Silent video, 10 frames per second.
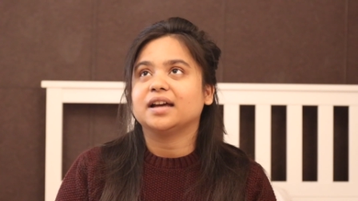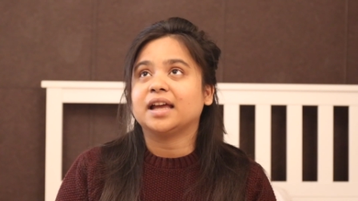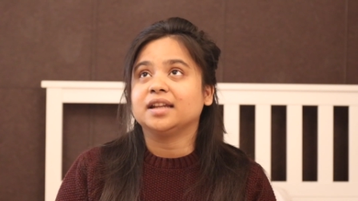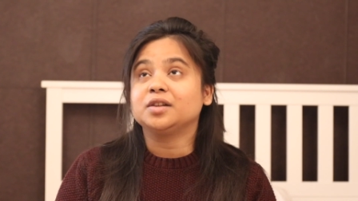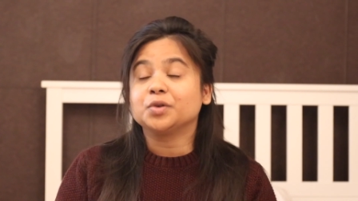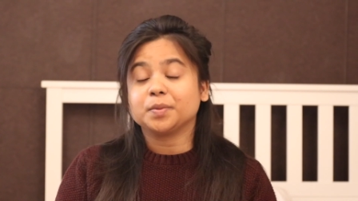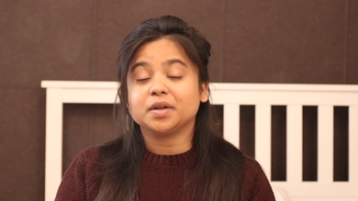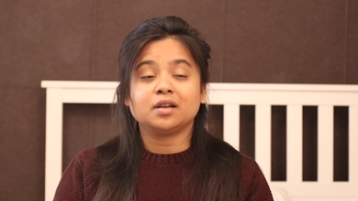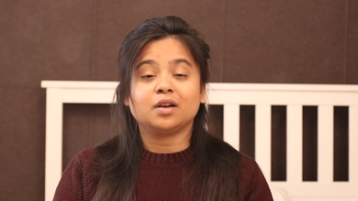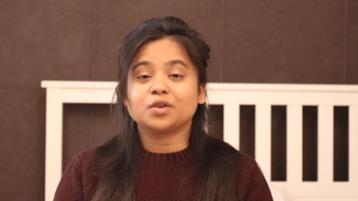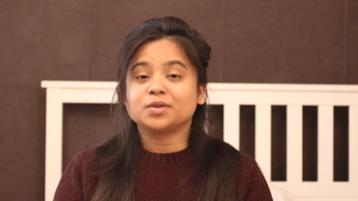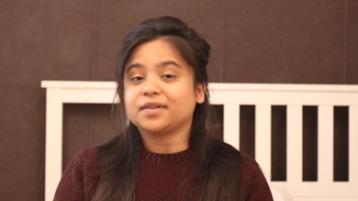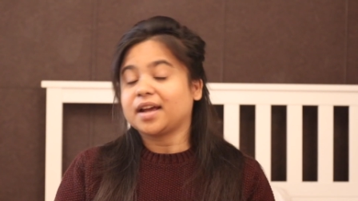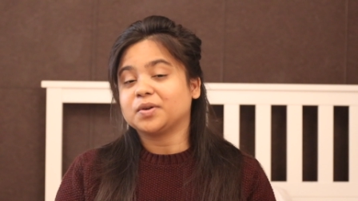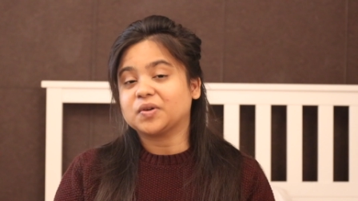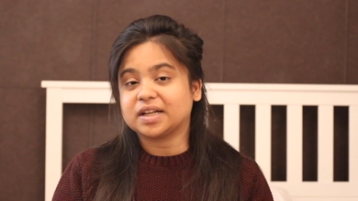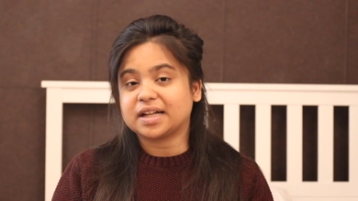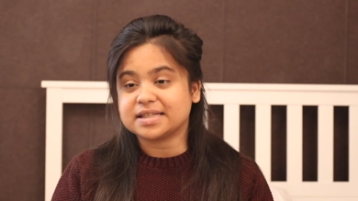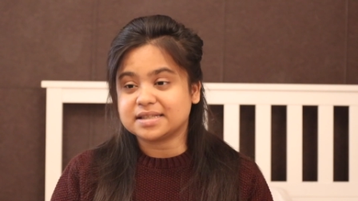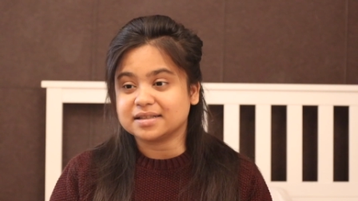and it took me a lot of time to
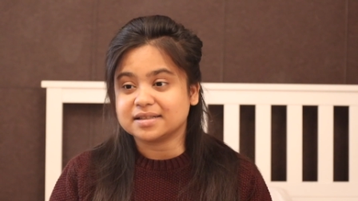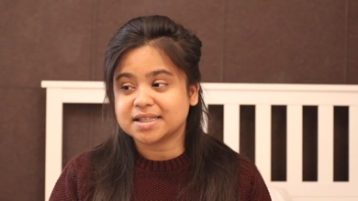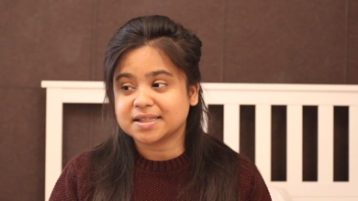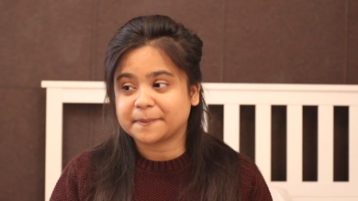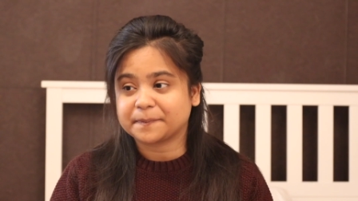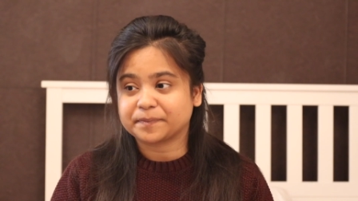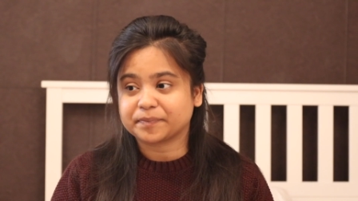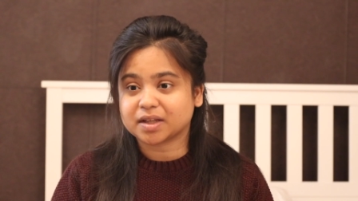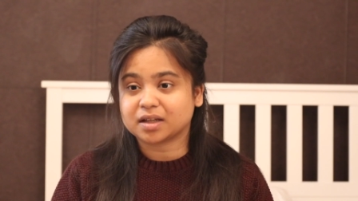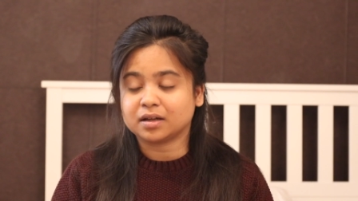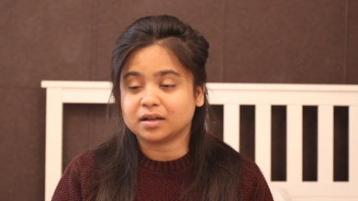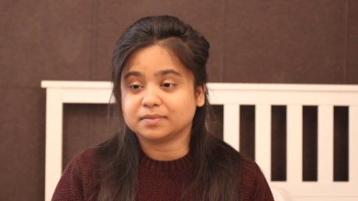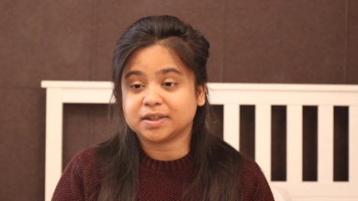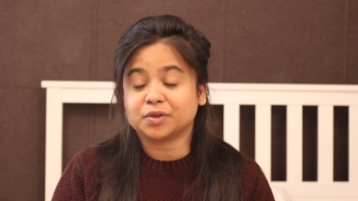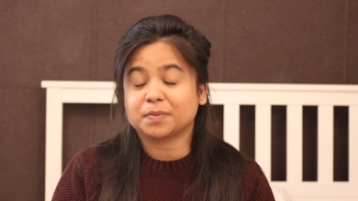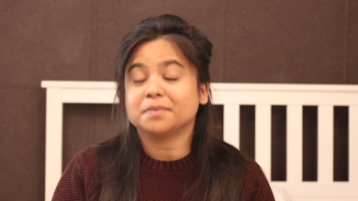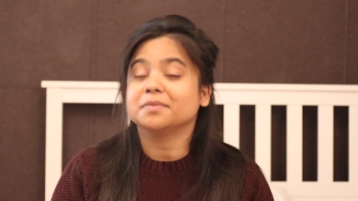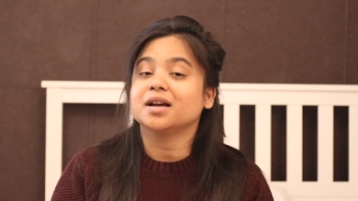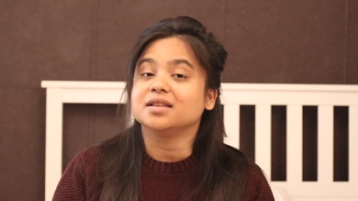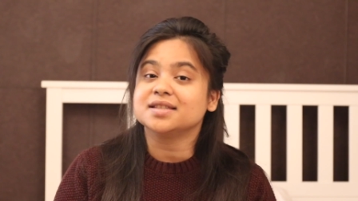realize this um, it took me
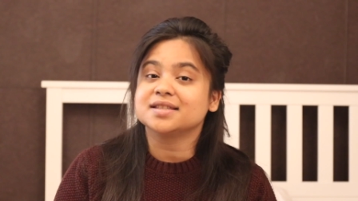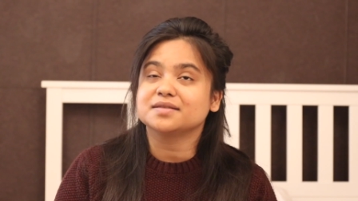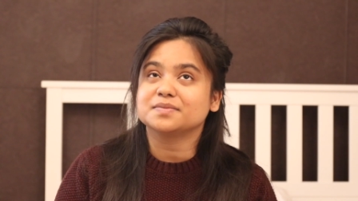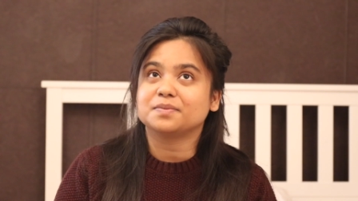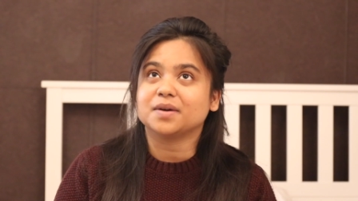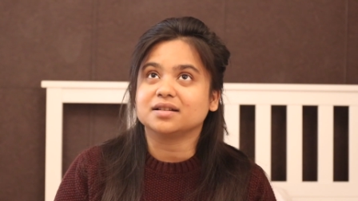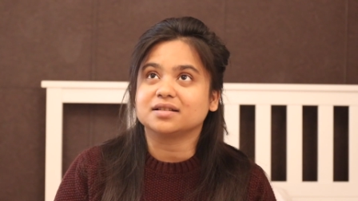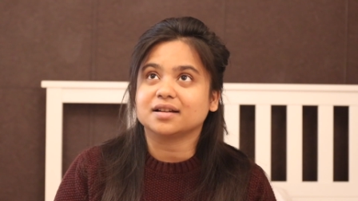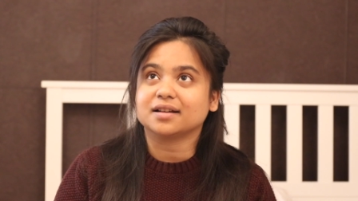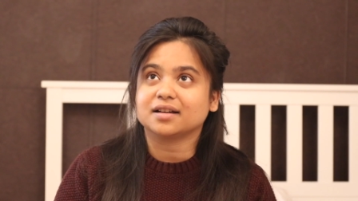months but